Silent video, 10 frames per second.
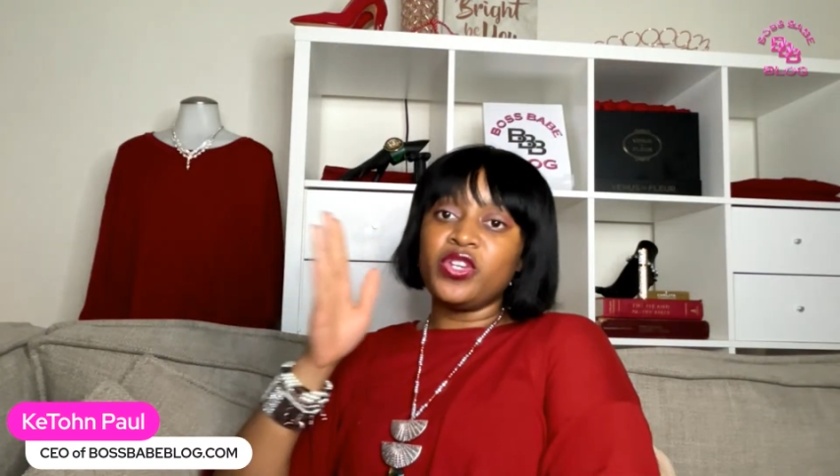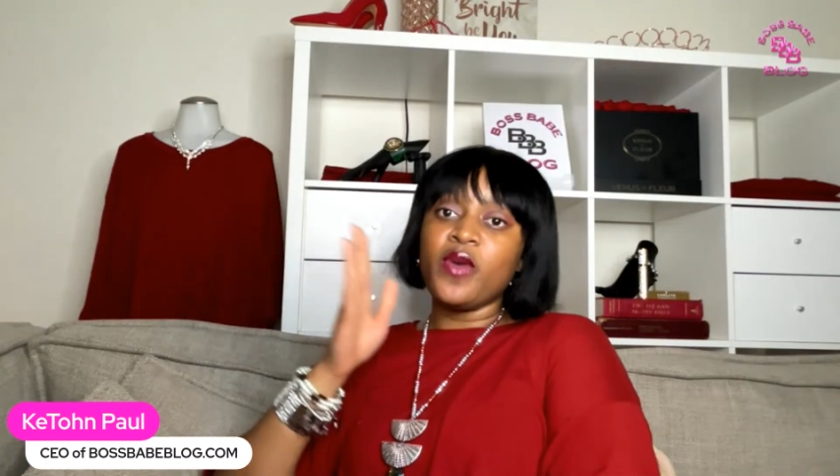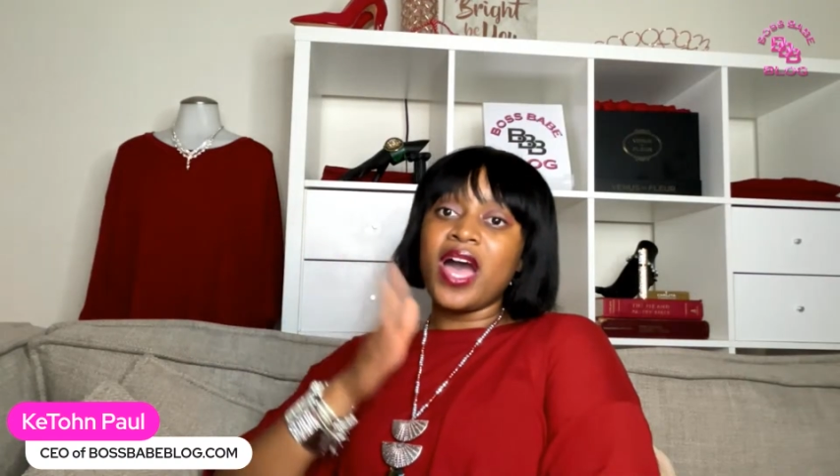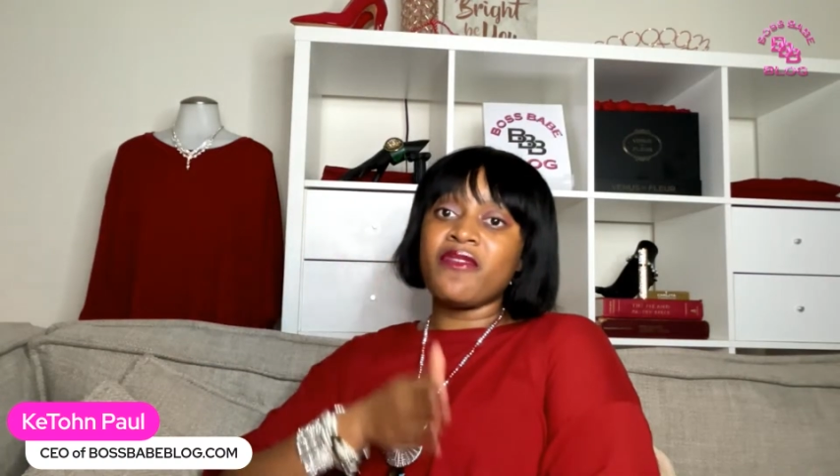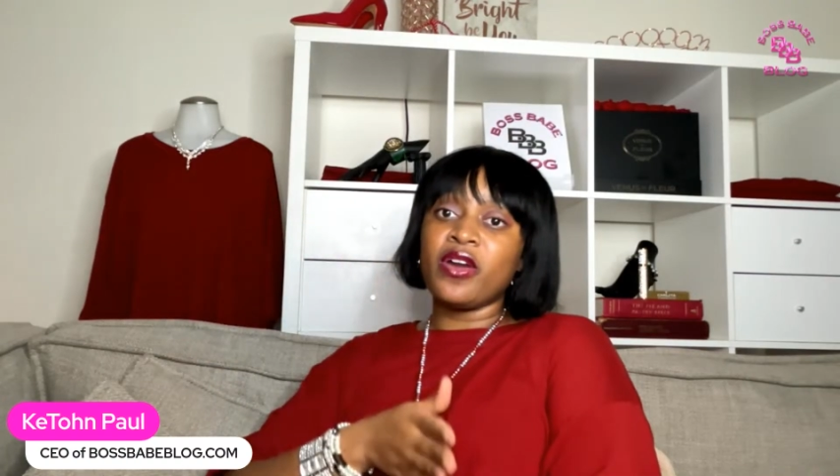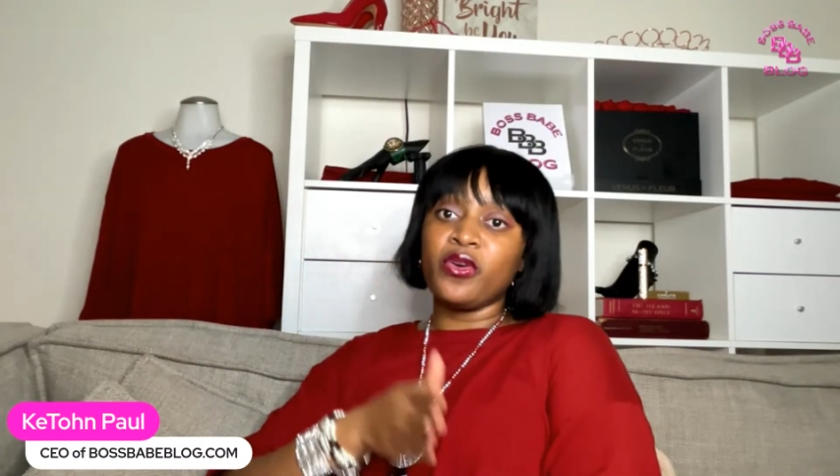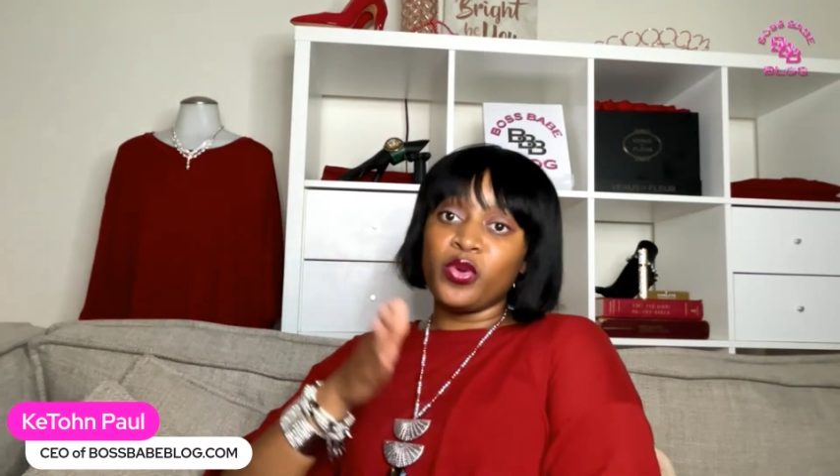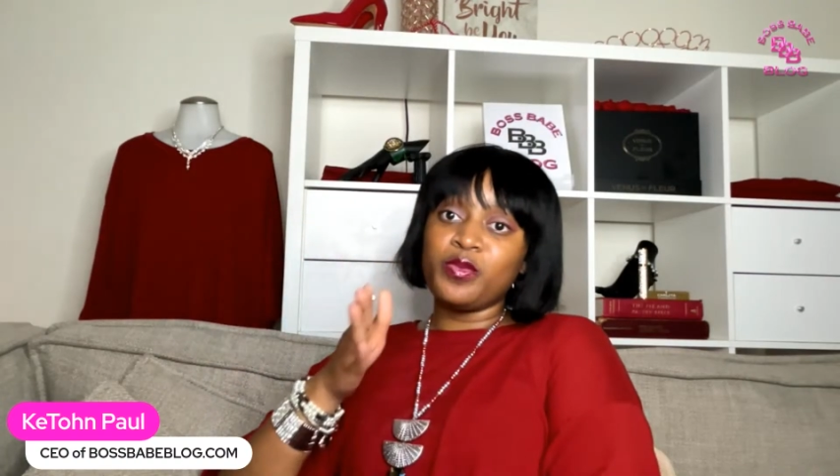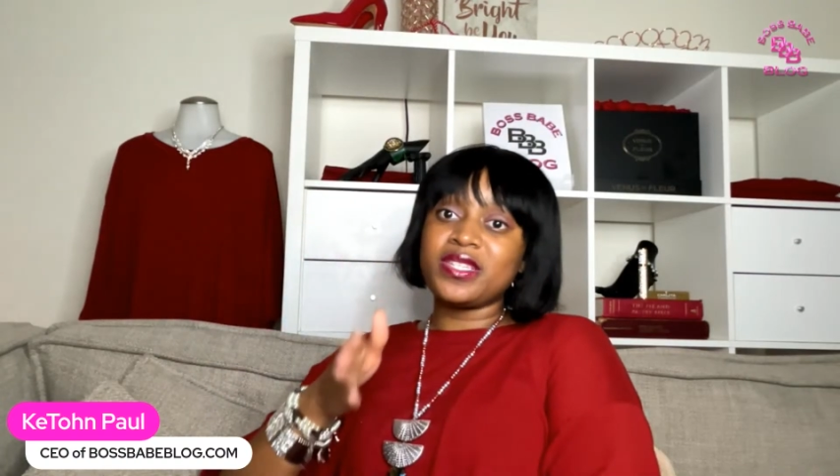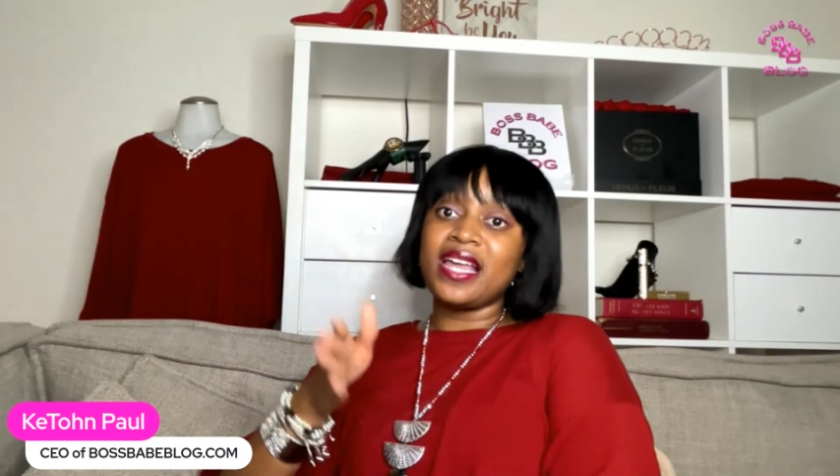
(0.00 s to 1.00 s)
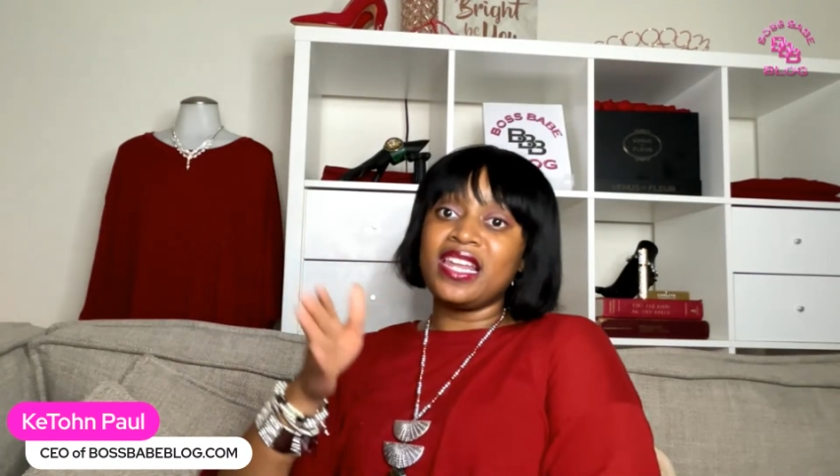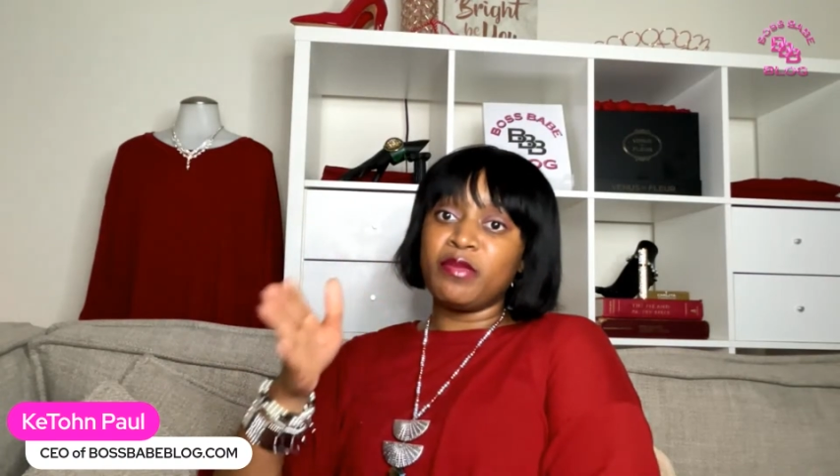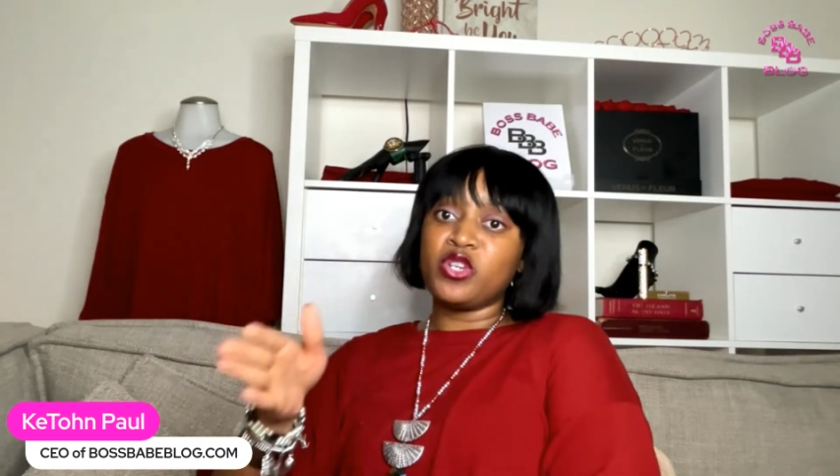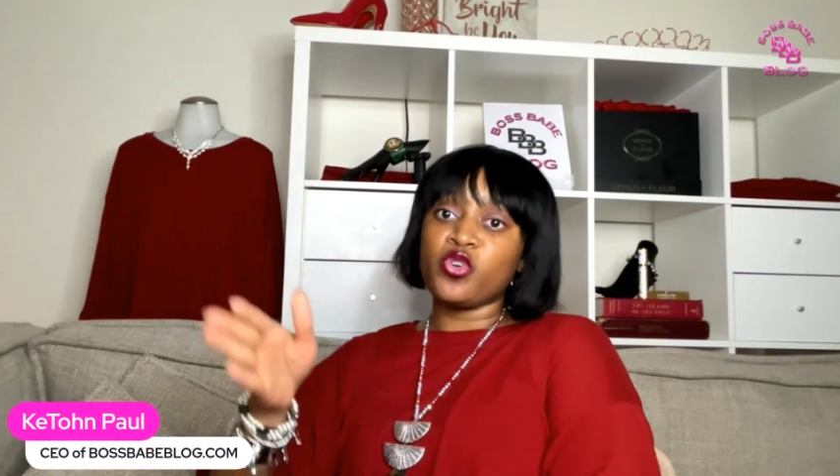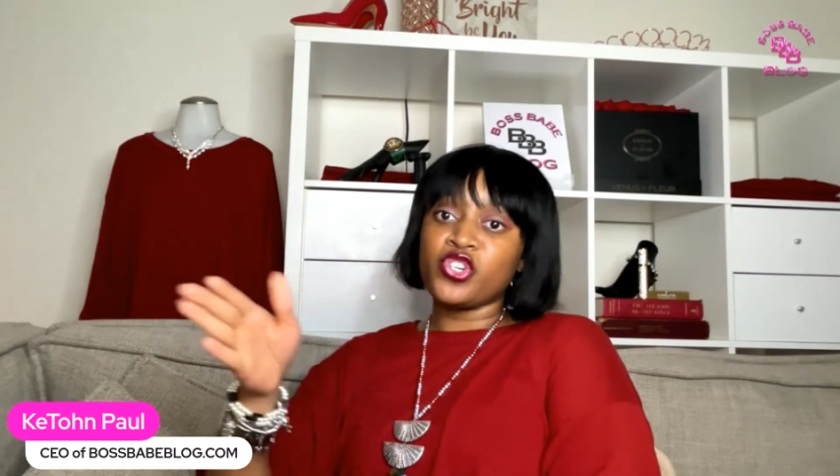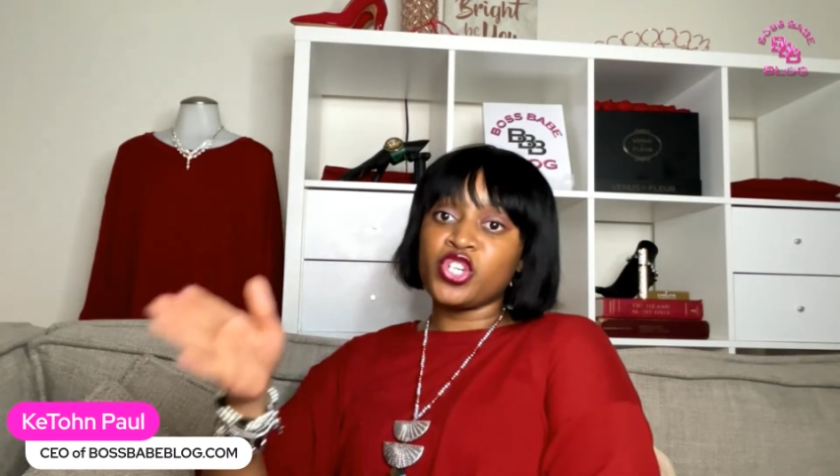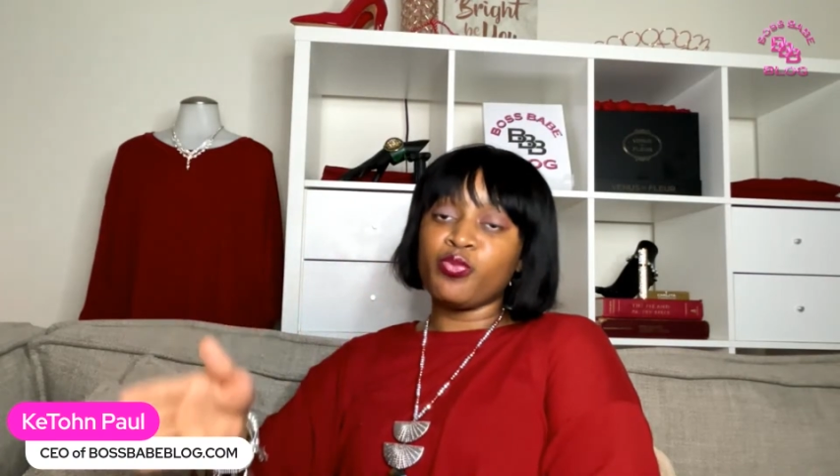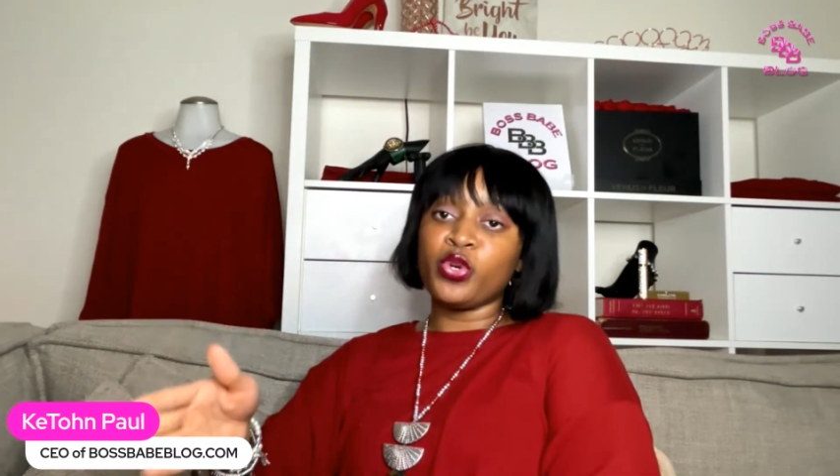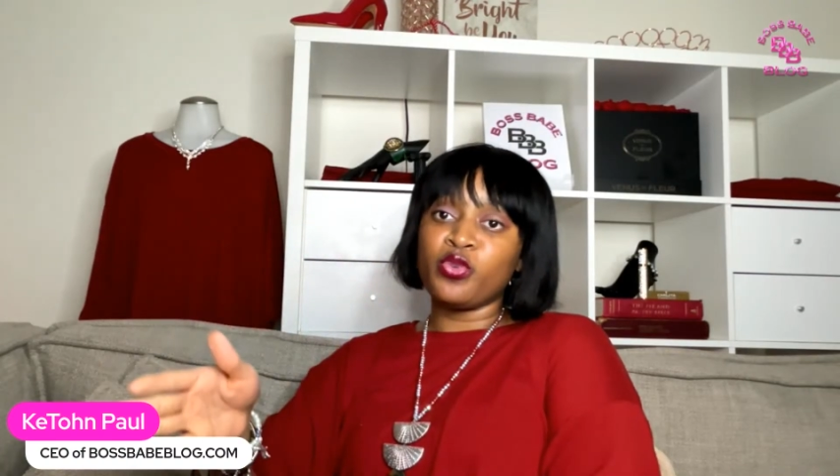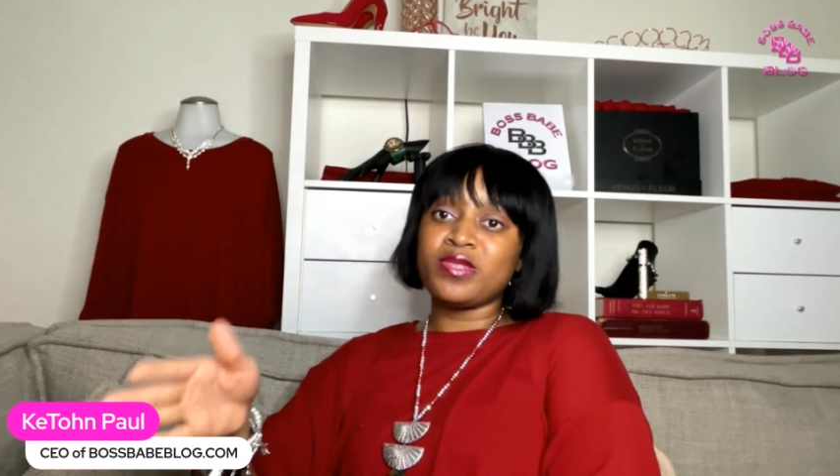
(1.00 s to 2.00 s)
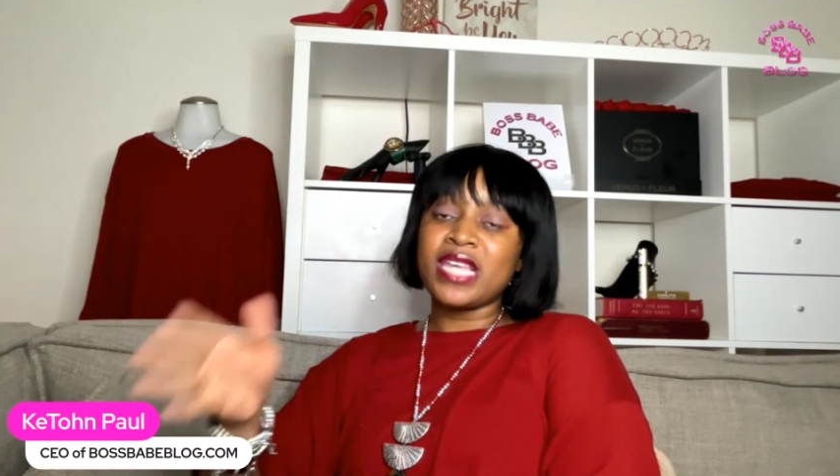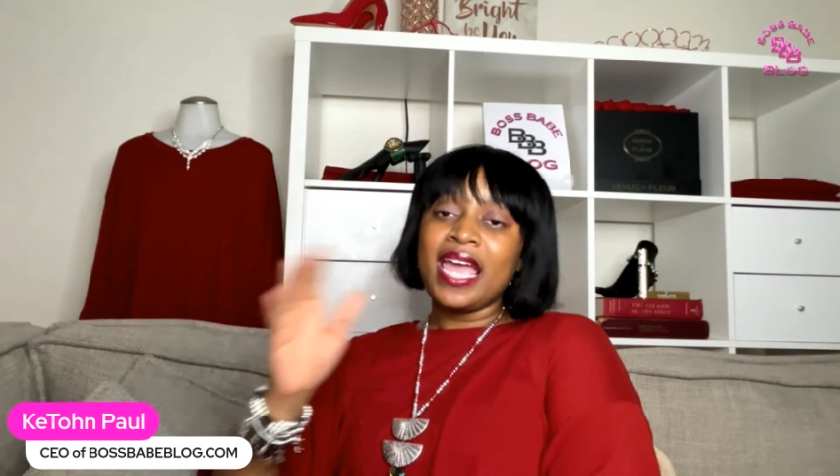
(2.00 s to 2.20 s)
have our group selling mentorship rooms.